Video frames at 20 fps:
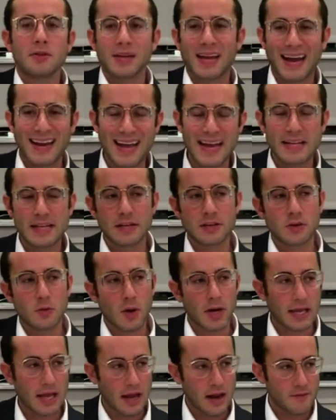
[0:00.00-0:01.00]
to Gan Eden, you
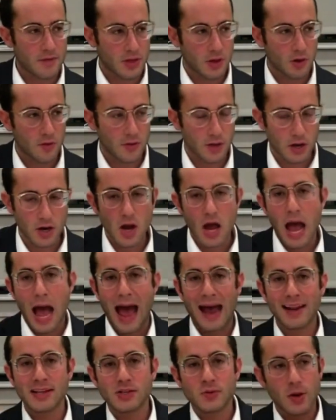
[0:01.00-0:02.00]
want to get everything over there.
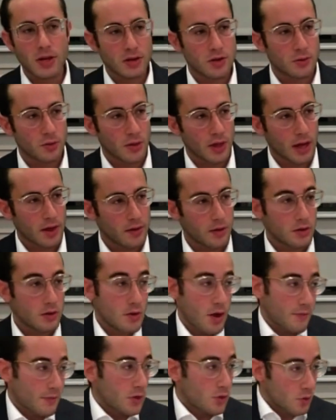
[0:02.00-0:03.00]
How does the way to do that?
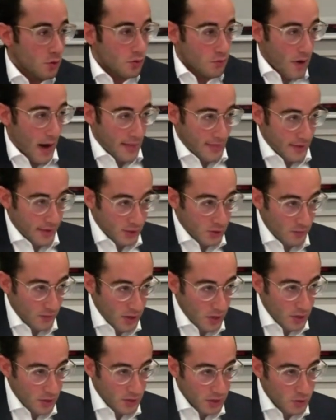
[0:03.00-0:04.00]
You have to do the right things over
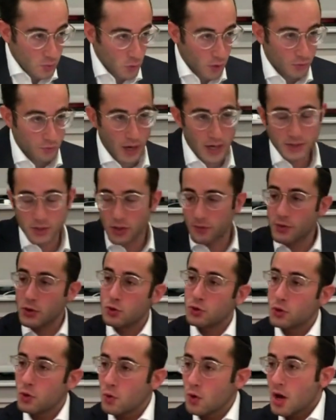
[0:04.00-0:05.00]
here in this world, right? So if you
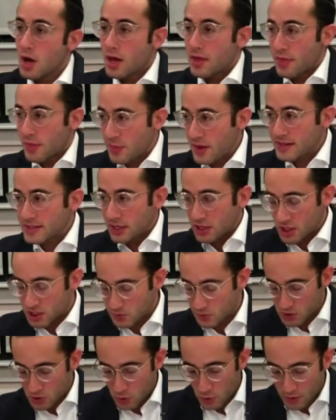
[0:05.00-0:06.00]
do the things that you're
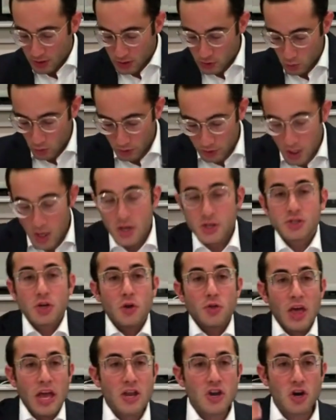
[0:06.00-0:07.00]
supposed to do in this world,
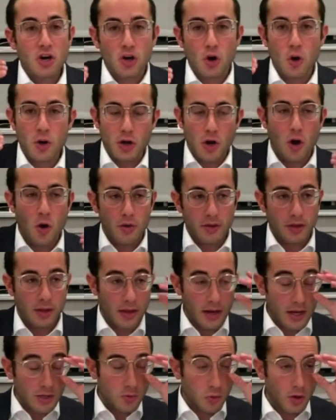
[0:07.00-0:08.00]
so then you're going to go into the
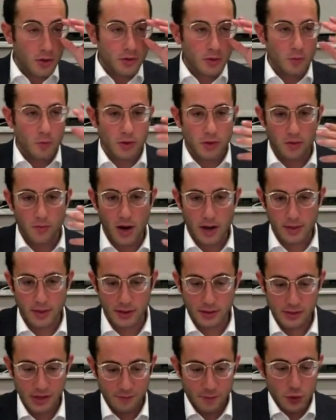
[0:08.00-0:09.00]
next world with the right
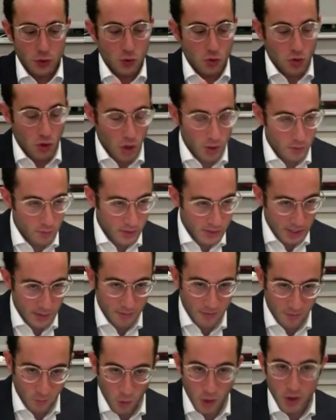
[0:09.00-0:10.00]
things. If you do good, we said
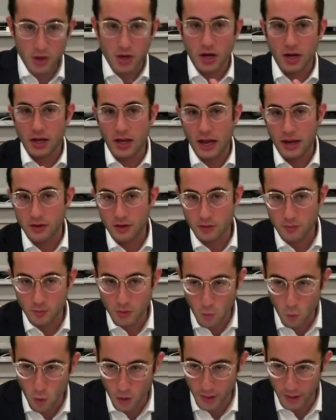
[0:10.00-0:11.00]
before, you're going to get
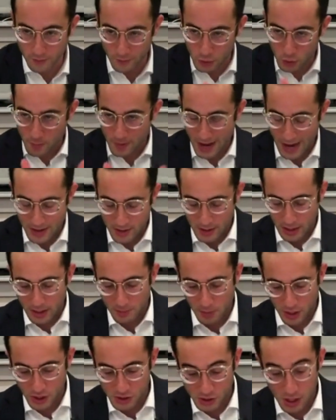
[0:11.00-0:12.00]
rewarded. If you do bad, you get
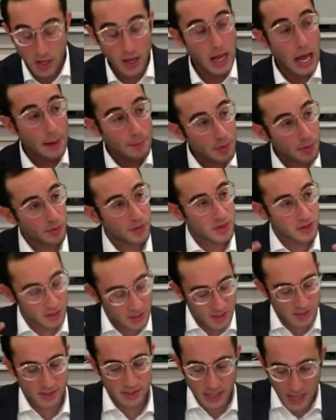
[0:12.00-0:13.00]
punished. And people think
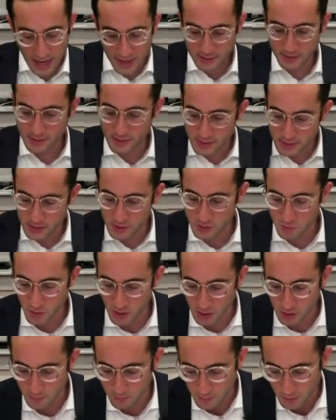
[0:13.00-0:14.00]
this is the essence, this is
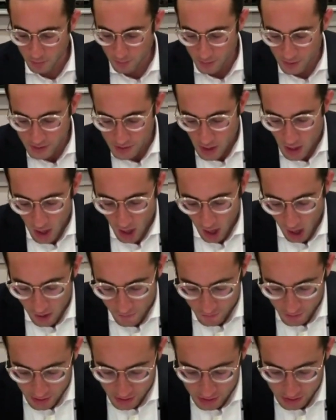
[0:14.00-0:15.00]
really the purpose
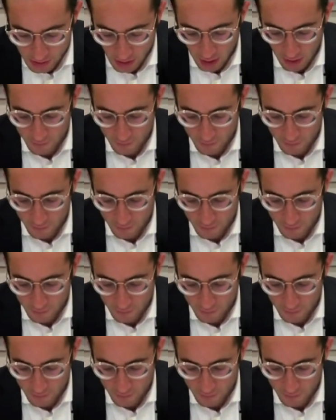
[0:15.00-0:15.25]
of this